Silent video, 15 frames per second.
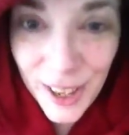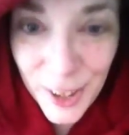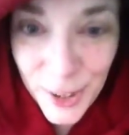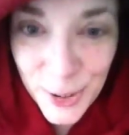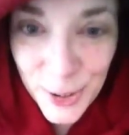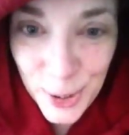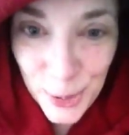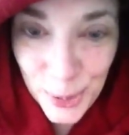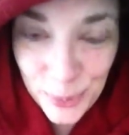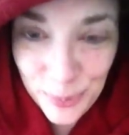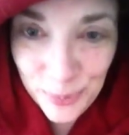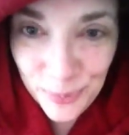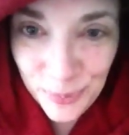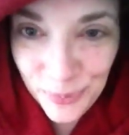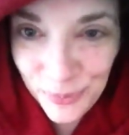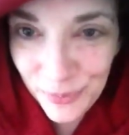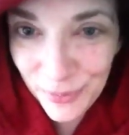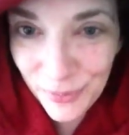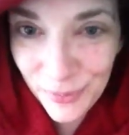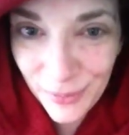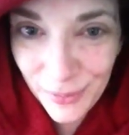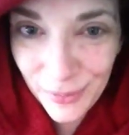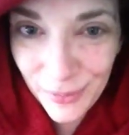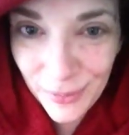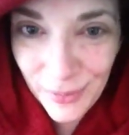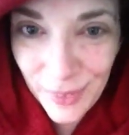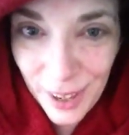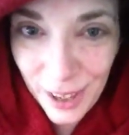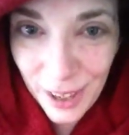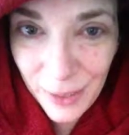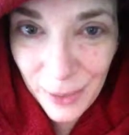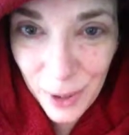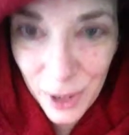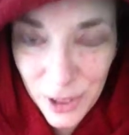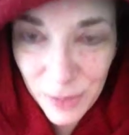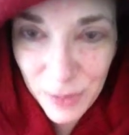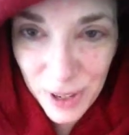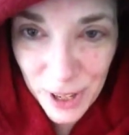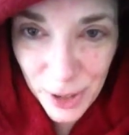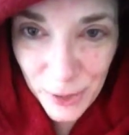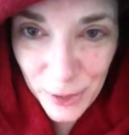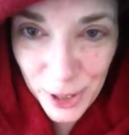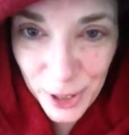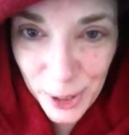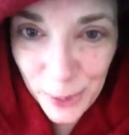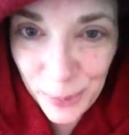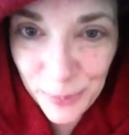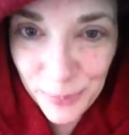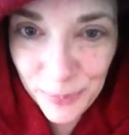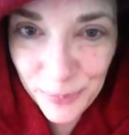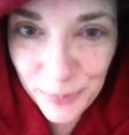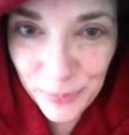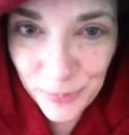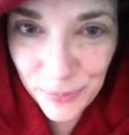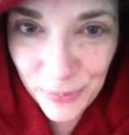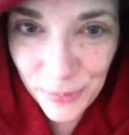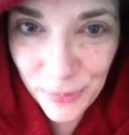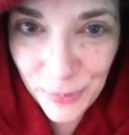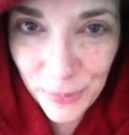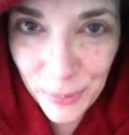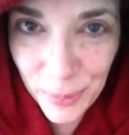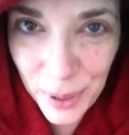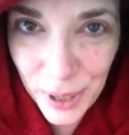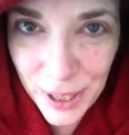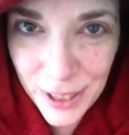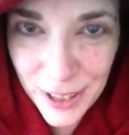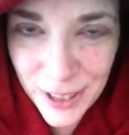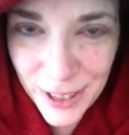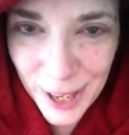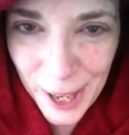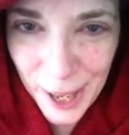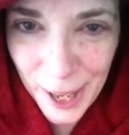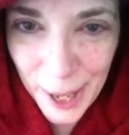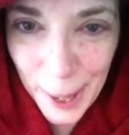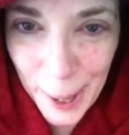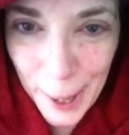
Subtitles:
So, I wanted to make this video, but I